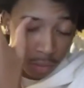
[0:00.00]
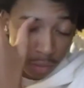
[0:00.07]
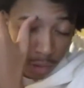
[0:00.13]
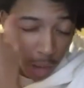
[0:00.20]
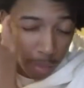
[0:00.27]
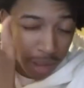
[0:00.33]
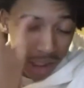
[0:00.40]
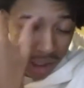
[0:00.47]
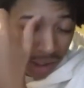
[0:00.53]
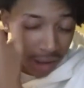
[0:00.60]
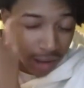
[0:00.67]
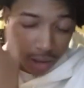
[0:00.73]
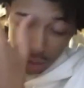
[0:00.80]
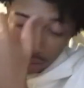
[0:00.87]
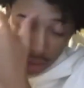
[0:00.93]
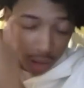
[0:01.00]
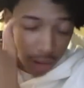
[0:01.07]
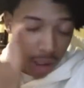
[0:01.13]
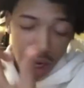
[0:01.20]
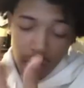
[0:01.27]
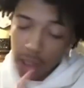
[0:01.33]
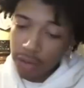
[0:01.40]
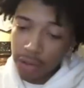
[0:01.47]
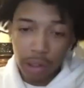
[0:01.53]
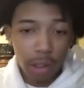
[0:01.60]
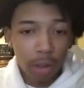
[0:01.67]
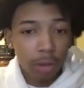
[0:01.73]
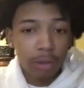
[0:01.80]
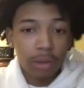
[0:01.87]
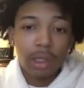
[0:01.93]
I mean, it's kind
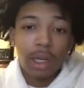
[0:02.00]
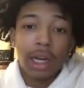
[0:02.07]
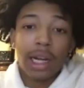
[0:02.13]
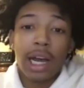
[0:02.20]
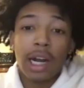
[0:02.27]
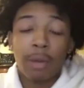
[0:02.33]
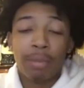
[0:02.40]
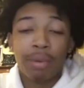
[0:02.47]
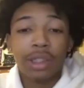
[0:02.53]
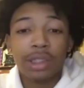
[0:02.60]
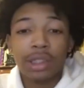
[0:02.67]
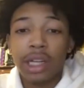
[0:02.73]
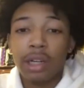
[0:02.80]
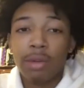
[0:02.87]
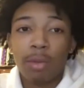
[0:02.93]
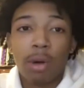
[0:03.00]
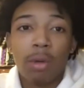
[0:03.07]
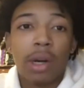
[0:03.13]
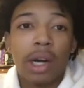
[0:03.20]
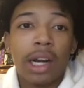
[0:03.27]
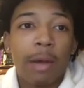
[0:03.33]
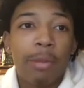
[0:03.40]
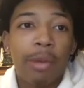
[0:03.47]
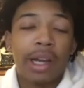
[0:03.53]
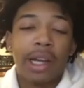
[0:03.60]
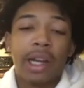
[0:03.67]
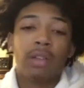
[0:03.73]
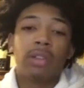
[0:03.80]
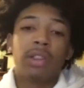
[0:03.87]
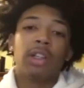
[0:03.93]
of I kind of appreciated it more when I got back
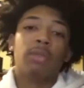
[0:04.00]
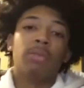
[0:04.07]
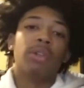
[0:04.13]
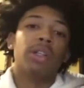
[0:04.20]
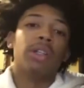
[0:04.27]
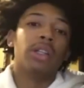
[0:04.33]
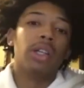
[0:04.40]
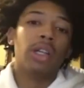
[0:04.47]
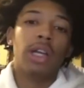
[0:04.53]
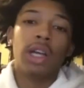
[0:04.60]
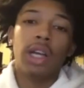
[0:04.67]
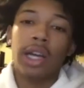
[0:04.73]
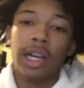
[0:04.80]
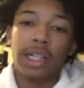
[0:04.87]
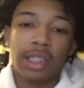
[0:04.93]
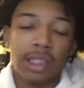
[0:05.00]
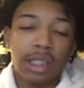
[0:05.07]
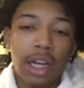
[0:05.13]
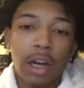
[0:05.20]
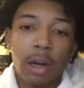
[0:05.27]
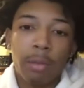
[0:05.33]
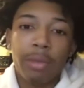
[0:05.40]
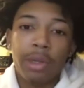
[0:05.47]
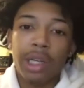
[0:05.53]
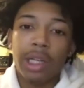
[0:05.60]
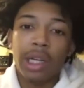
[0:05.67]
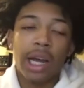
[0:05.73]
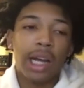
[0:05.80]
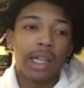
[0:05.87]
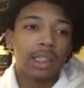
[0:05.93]
out there, but at the time of being,
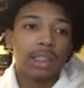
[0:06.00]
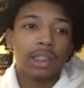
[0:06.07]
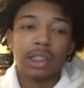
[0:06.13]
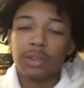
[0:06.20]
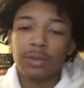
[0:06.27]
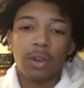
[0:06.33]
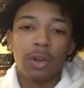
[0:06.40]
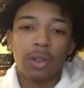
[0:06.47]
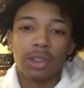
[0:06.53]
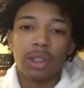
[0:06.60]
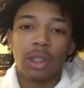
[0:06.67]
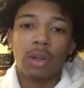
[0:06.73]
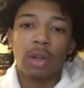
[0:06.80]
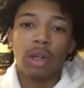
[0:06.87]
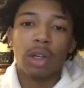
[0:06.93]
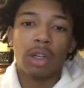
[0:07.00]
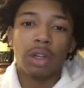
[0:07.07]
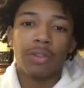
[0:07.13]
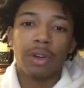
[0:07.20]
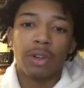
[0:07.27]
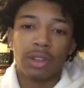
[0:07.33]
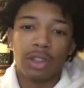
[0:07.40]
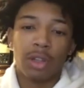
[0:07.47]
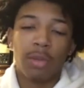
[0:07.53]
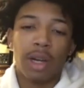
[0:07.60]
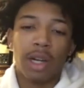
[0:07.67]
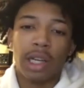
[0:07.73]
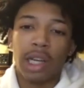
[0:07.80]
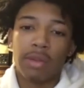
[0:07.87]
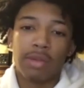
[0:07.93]
I had to just focus on my
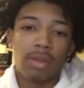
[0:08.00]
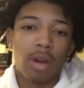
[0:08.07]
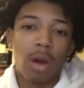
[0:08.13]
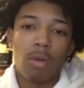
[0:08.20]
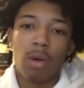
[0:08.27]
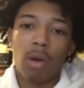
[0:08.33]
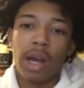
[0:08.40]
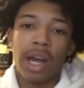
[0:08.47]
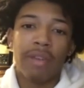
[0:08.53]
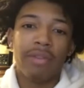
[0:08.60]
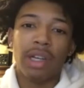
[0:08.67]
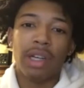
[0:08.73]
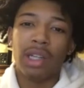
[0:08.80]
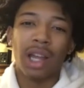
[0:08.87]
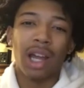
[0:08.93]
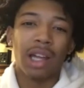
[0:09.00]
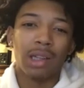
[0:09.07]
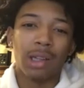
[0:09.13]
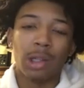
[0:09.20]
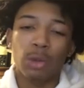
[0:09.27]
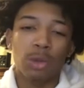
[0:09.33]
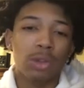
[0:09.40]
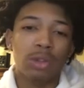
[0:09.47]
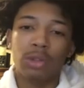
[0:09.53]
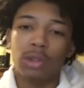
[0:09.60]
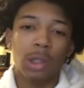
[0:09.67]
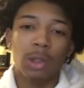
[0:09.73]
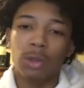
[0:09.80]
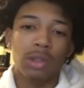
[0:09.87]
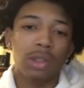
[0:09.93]
game so I won't have any like
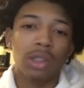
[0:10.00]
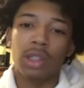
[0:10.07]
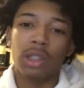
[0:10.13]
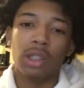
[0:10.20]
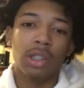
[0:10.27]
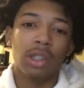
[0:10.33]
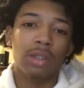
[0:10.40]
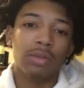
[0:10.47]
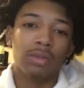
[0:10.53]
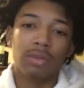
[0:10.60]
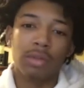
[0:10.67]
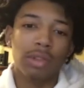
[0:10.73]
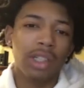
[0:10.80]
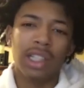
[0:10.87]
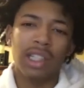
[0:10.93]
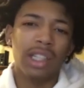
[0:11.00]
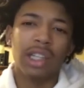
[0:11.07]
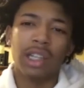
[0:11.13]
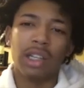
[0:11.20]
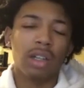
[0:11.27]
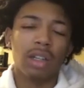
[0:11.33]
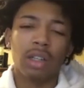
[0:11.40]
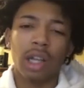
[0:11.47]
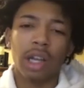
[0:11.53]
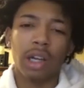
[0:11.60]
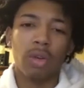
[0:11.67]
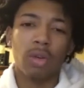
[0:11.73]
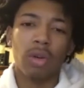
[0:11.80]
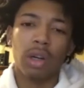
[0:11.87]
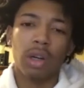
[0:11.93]
loose anything like
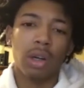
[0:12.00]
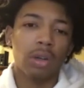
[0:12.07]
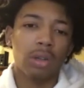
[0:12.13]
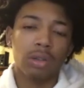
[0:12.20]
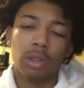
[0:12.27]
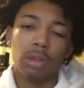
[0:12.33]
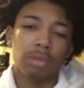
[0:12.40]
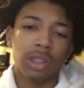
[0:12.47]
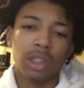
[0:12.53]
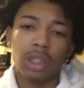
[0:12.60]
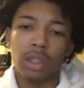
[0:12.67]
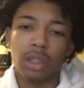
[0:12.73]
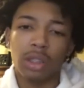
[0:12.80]
going on. You know what I'm saying?